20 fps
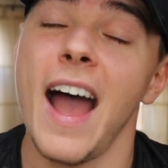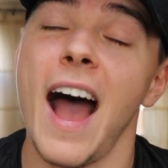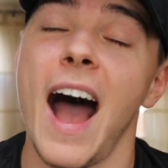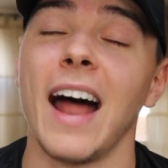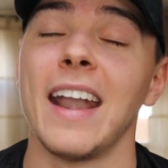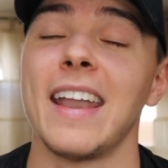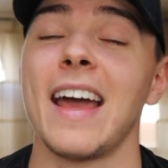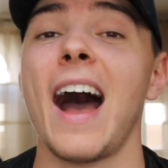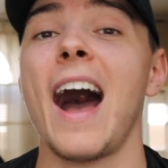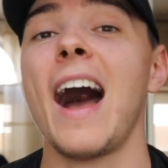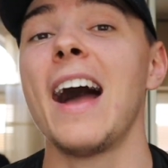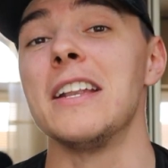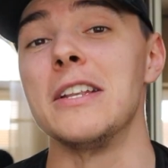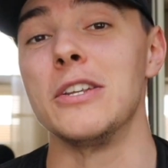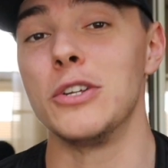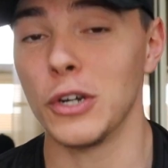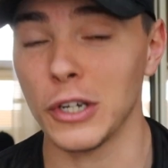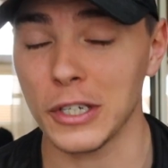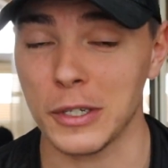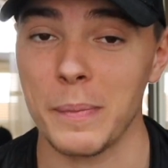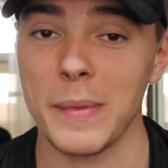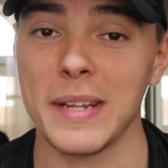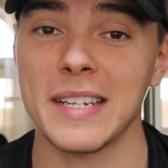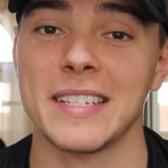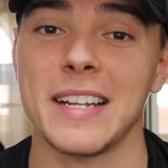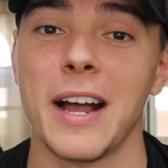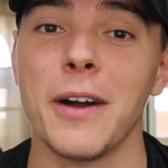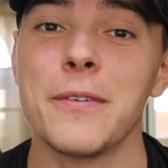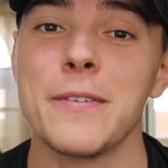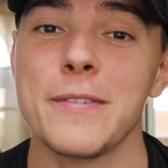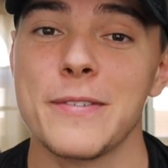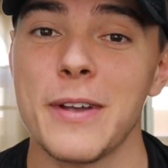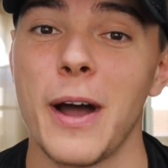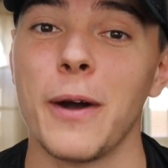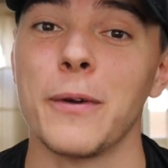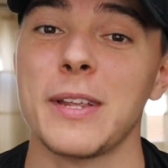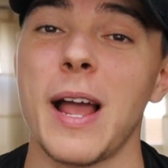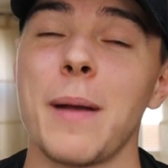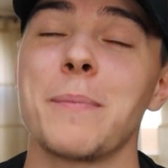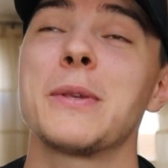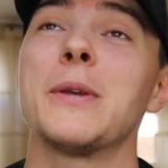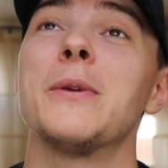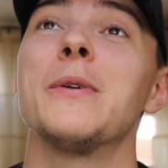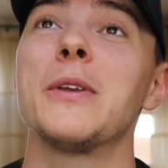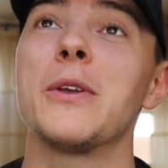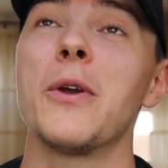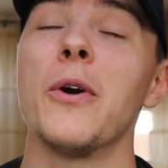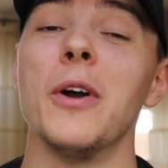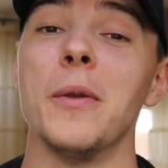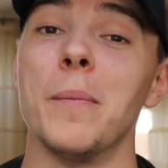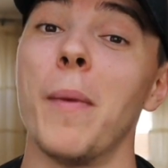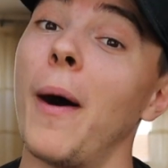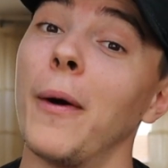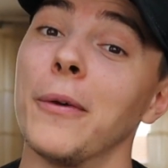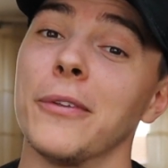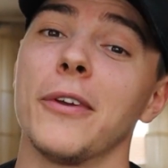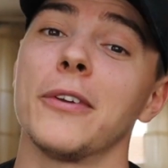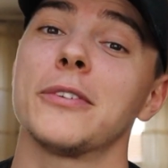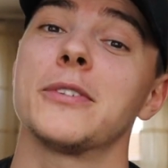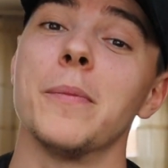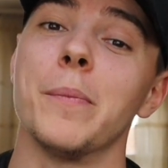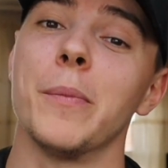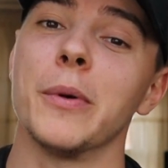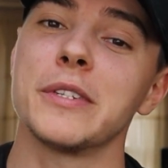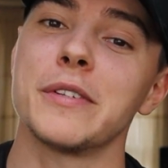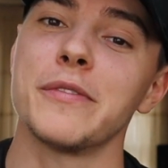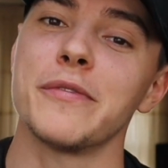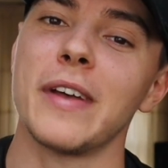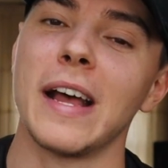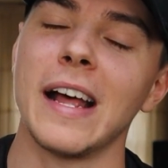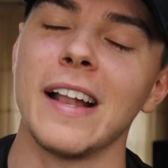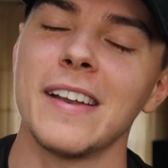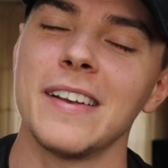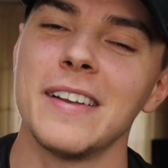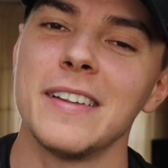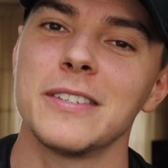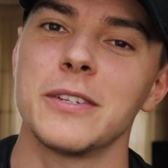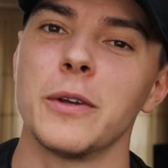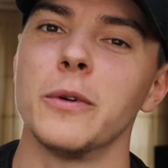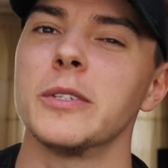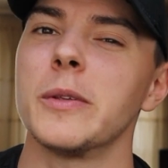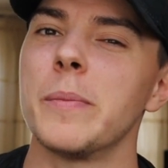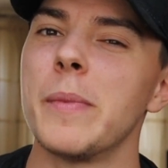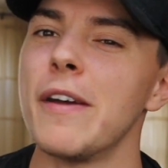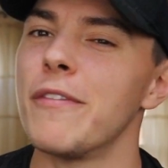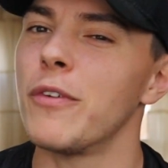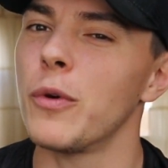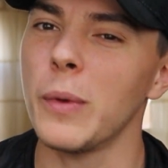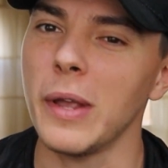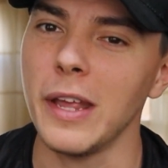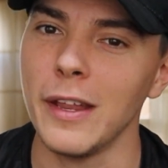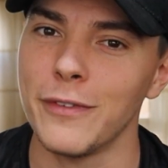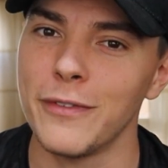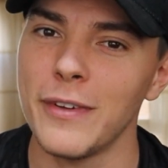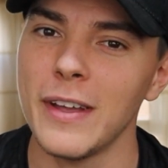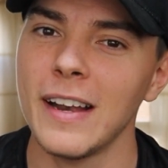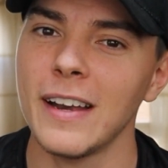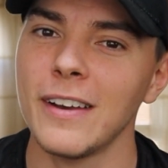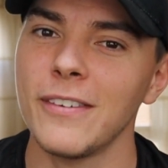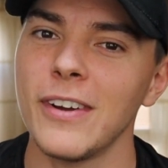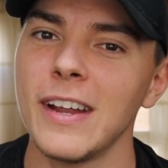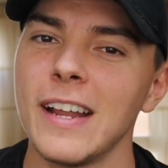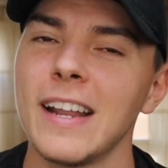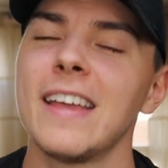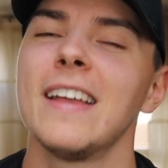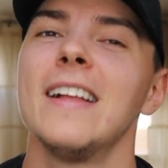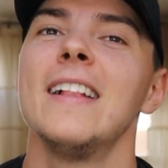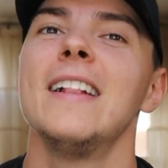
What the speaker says: and I just missed out, so I was absolutely gutted, but I was also buzzing for Helen, so it was a bit of a weird feeling really.